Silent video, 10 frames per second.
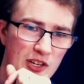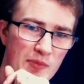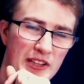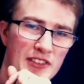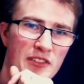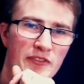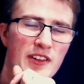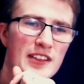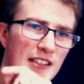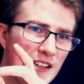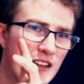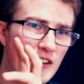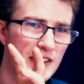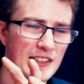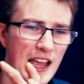But so the first idea
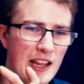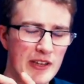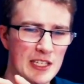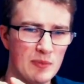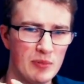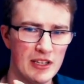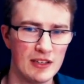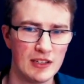is, how do I split